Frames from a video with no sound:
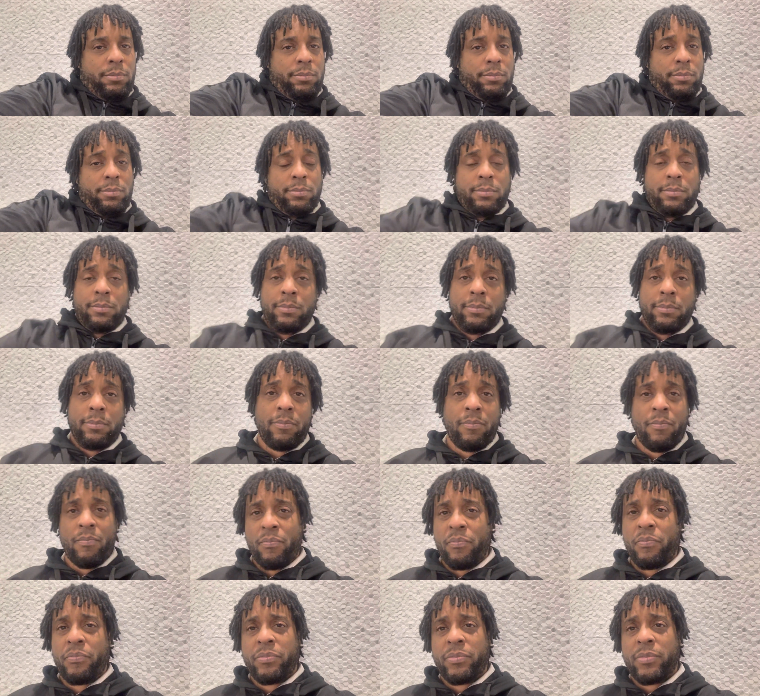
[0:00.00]

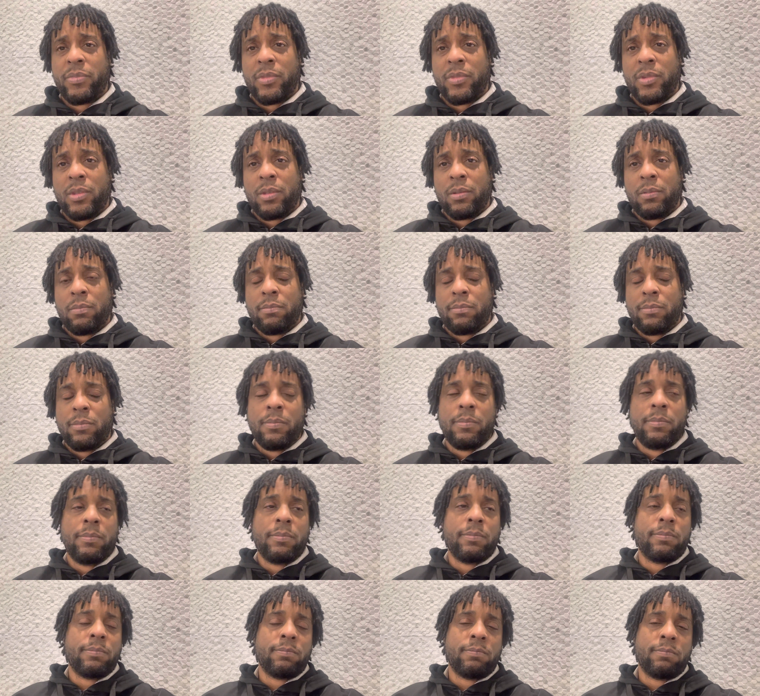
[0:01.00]

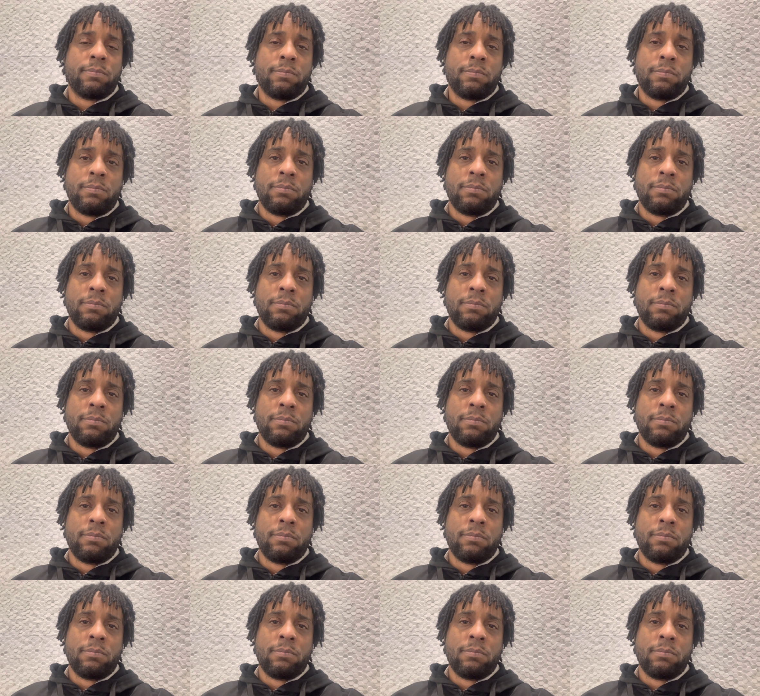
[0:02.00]
Nobody speaks.